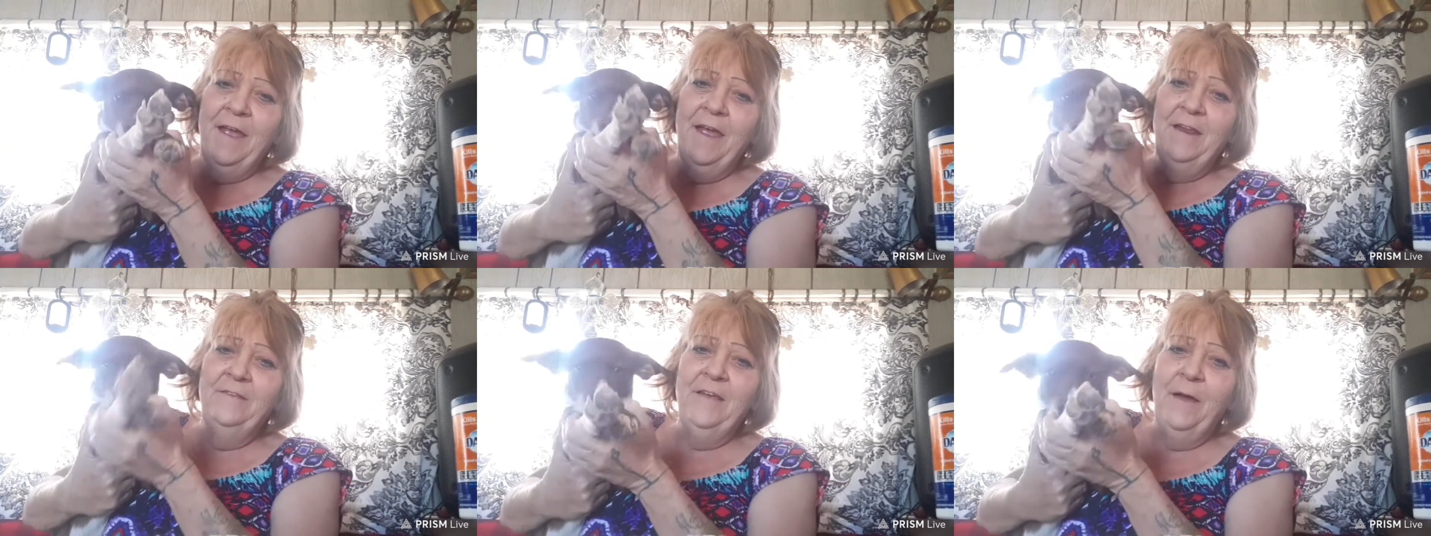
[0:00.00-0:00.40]

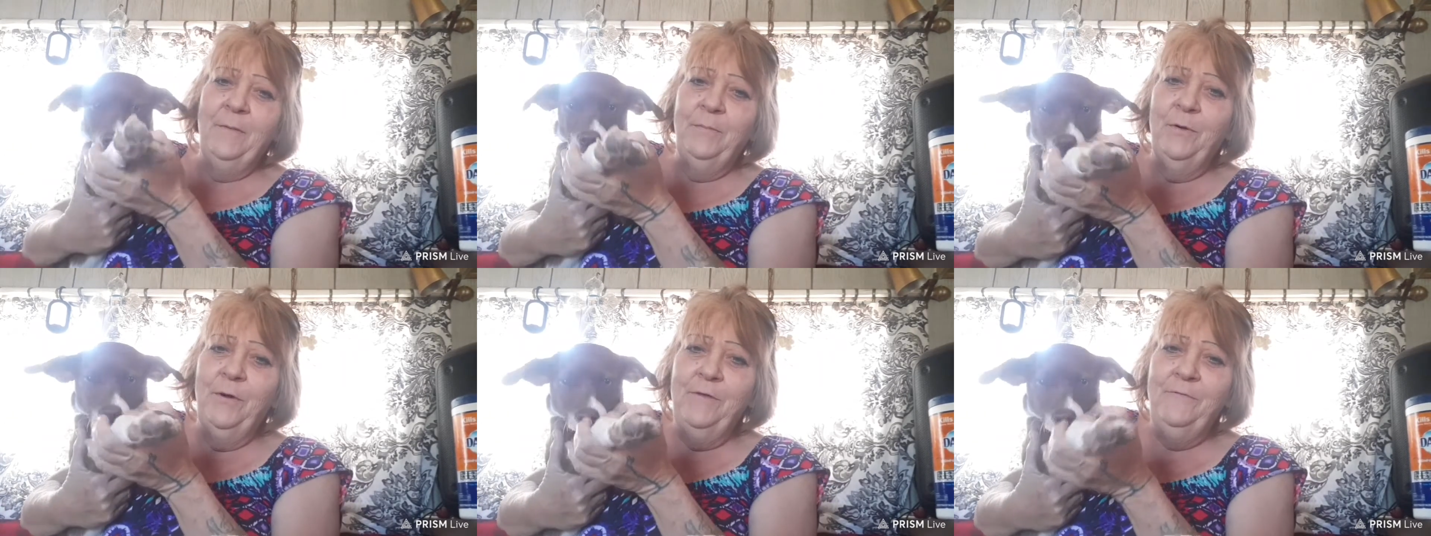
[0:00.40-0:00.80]
And he's got
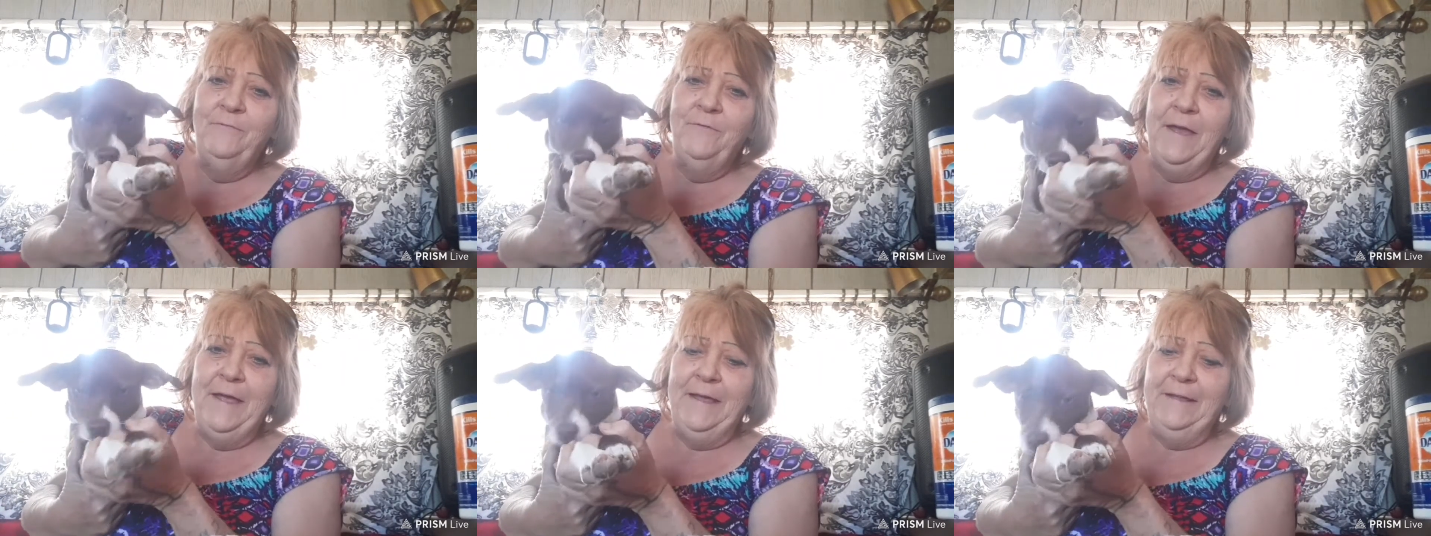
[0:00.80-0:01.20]
pretty
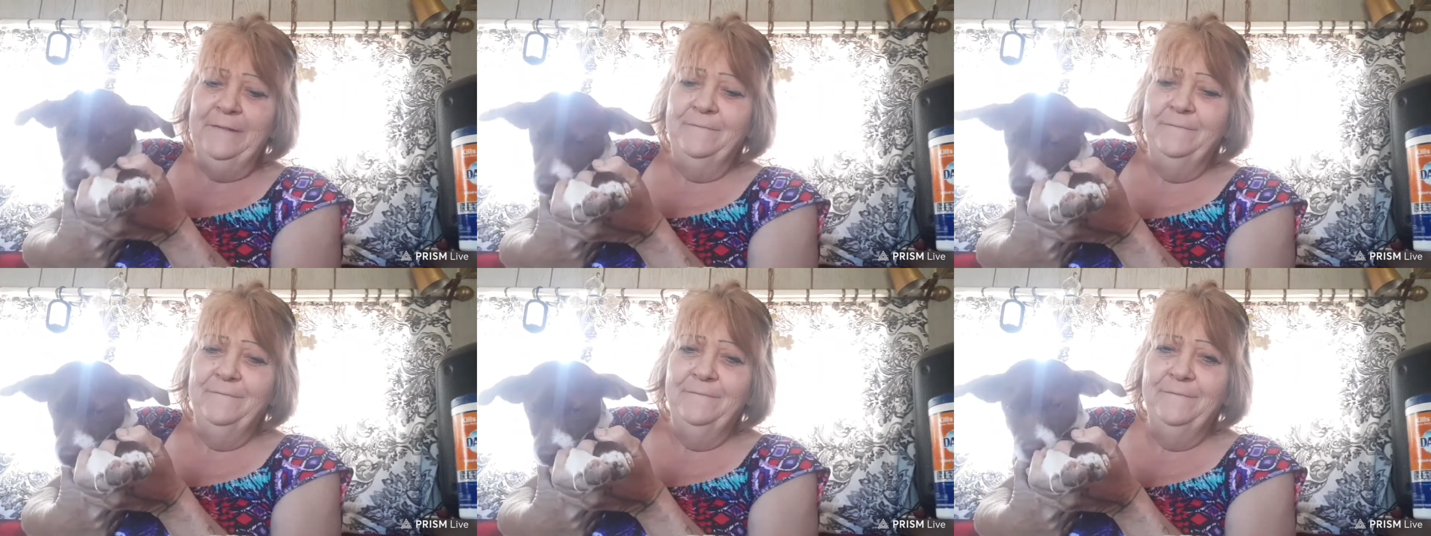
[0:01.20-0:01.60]
feet.
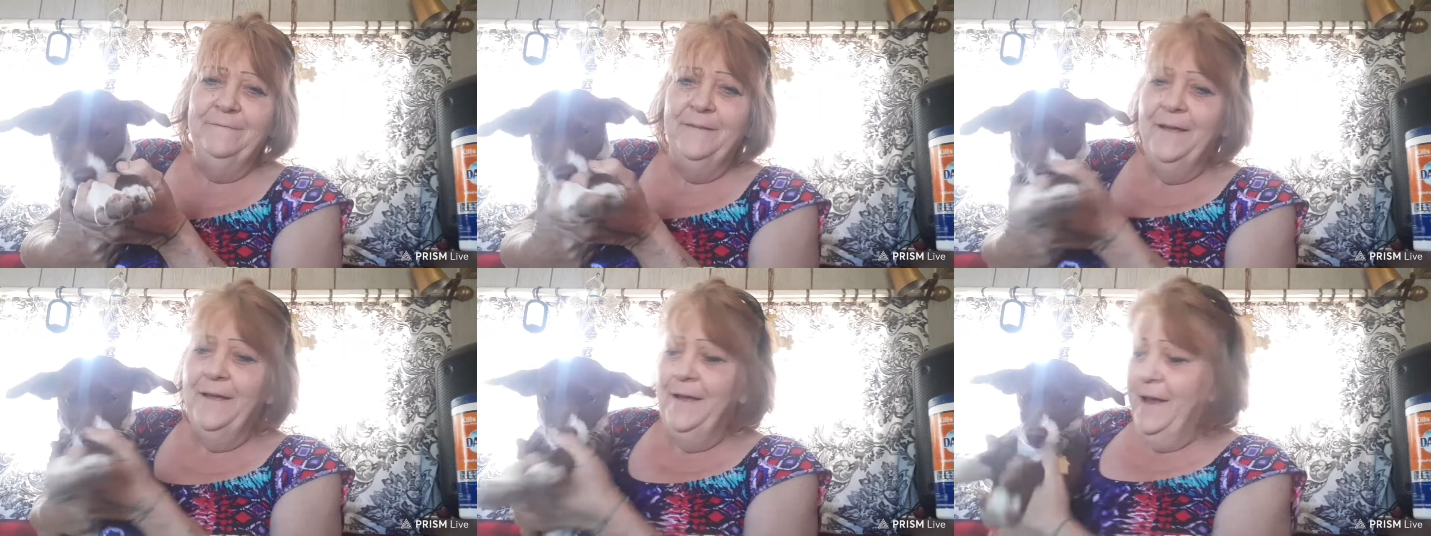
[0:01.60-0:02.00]

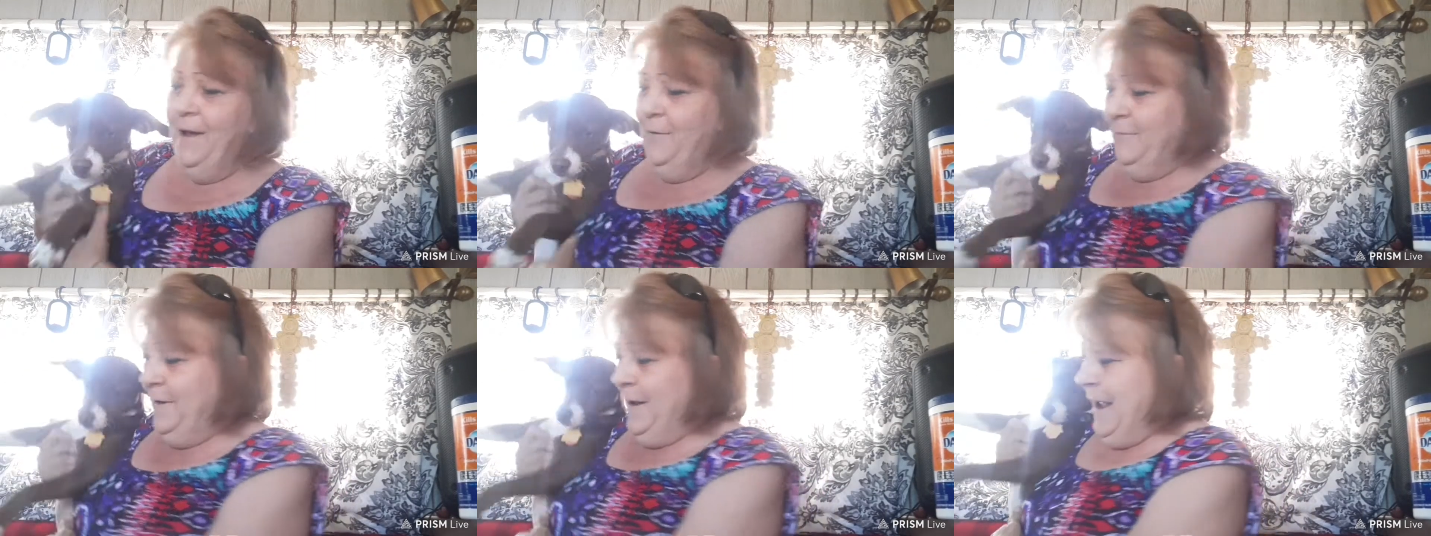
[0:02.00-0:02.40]

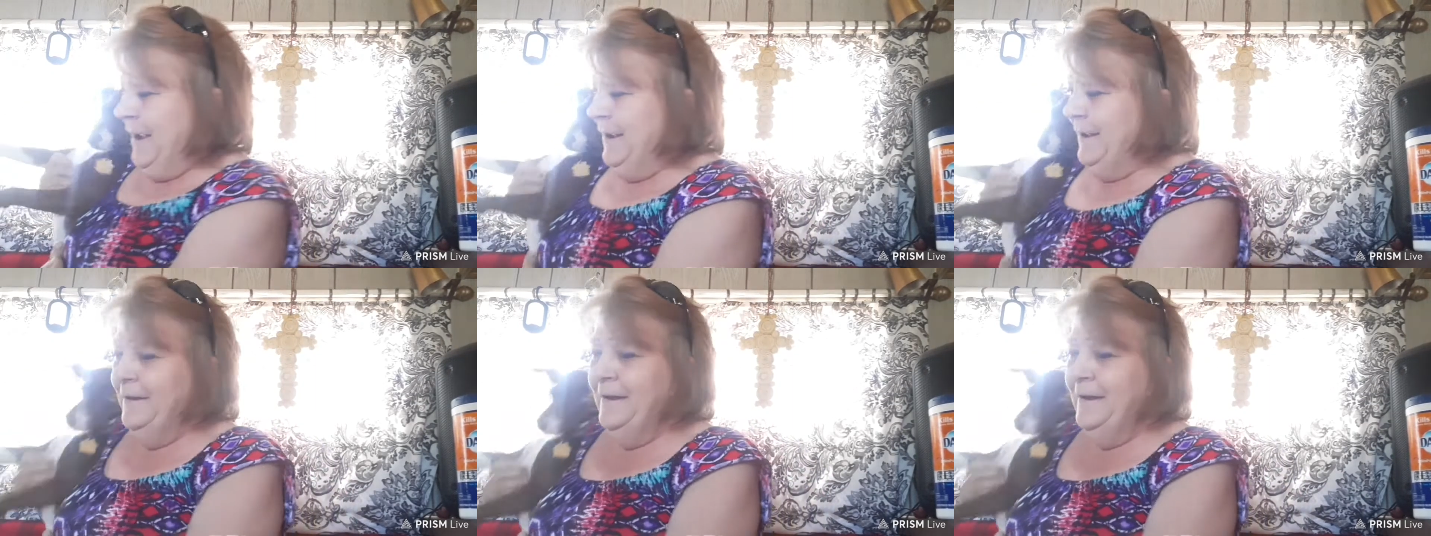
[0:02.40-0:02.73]
Okay,